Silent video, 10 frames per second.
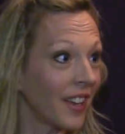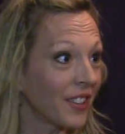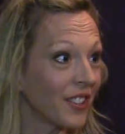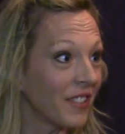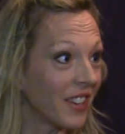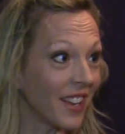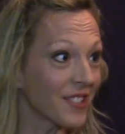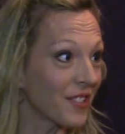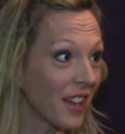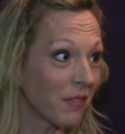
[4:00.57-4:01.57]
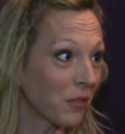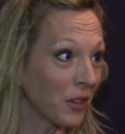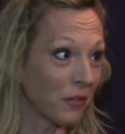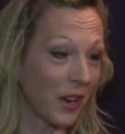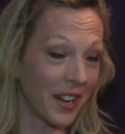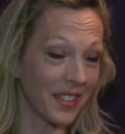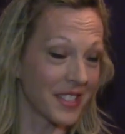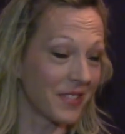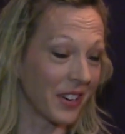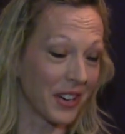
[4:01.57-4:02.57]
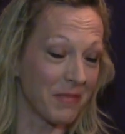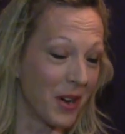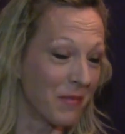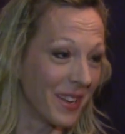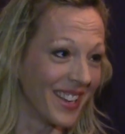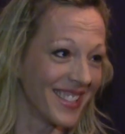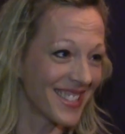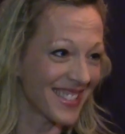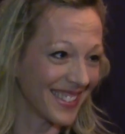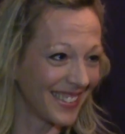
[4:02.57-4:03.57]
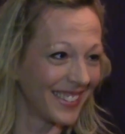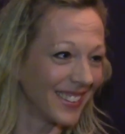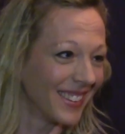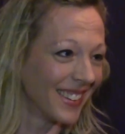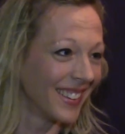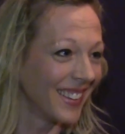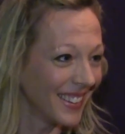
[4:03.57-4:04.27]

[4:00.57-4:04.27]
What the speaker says: I can't even answer that for you right at this very moment.